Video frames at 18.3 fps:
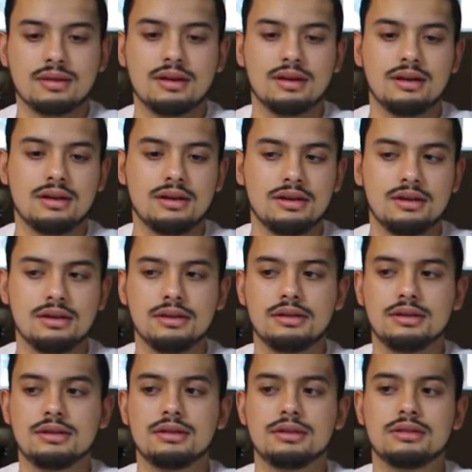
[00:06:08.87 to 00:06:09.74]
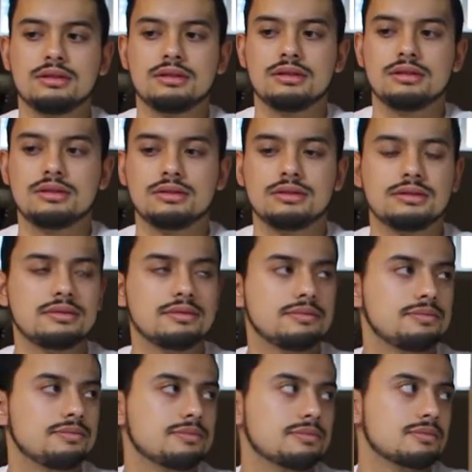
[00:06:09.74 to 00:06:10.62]

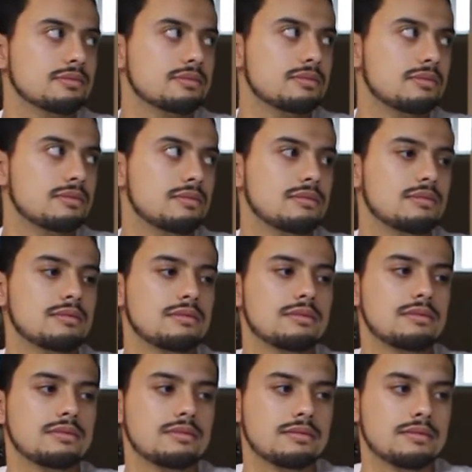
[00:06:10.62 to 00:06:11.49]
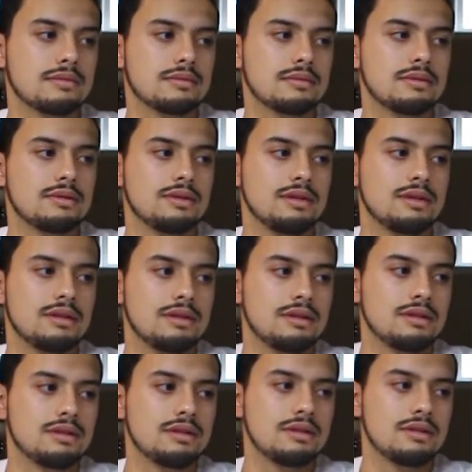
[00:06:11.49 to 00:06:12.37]

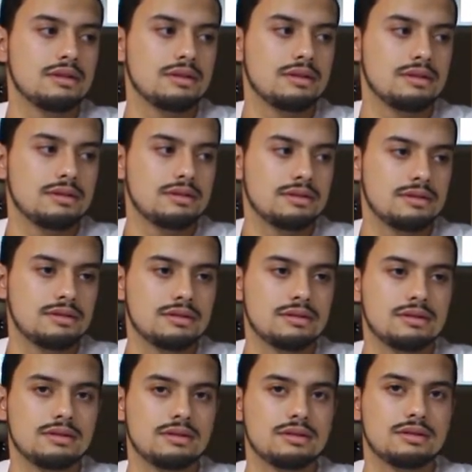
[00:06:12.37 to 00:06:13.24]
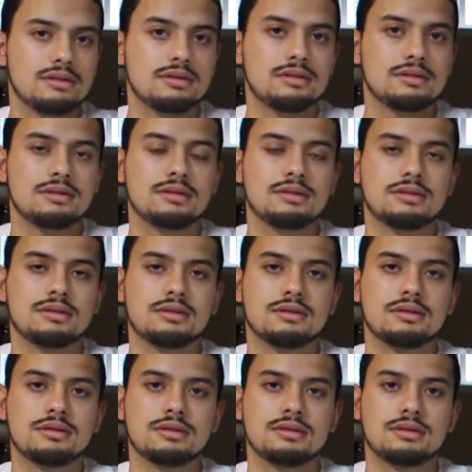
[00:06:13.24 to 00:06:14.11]

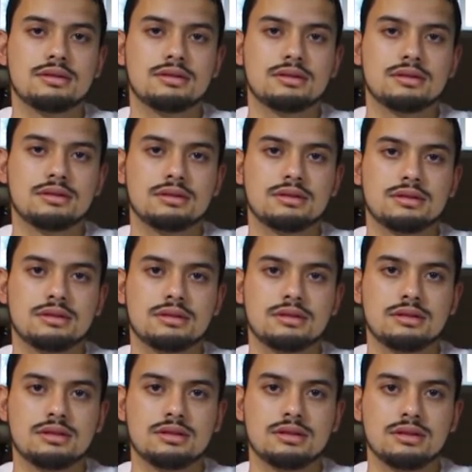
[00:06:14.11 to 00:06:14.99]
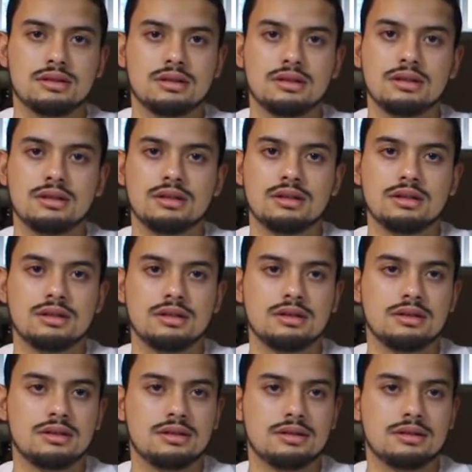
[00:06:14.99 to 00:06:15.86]

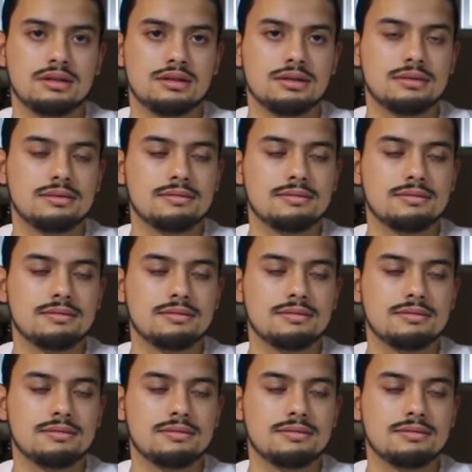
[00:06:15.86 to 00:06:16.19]
The person shown says nothing.